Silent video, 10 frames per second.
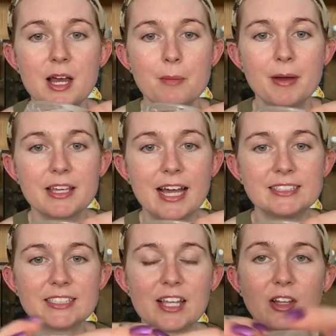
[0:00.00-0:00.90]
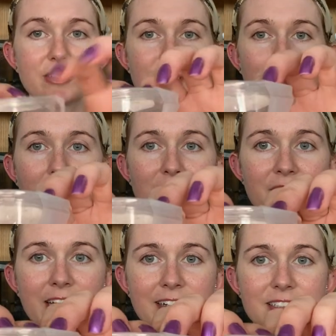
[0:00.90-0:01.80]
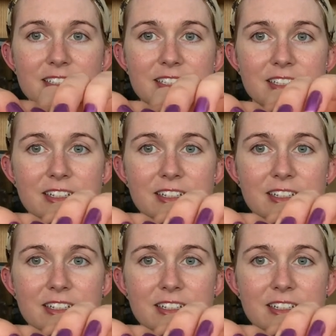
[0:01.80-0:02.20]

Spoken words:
But yes, he looks perfect.